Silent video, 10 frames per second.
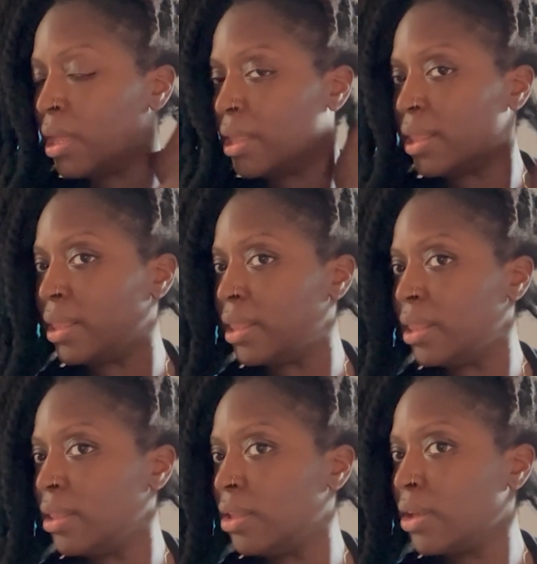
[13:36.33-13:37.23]

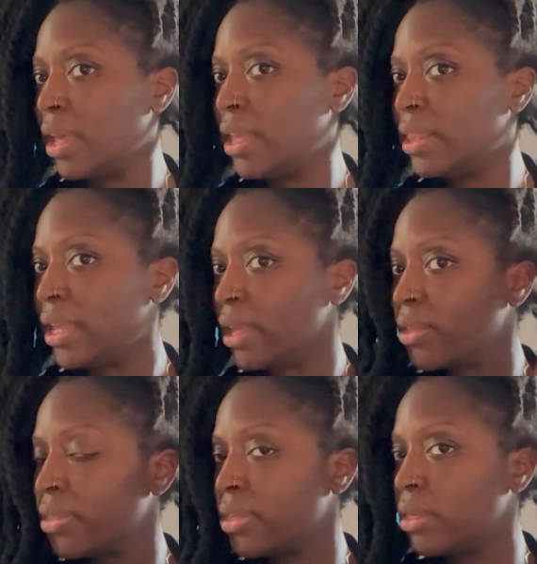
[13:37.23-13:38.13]
Mm, look at length.
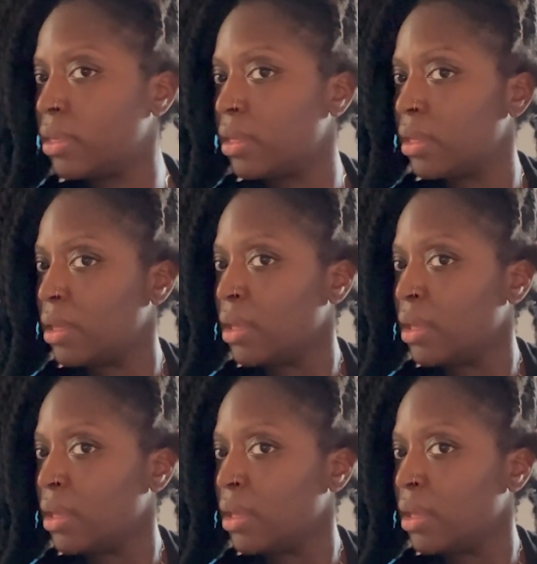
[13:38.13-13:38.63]
i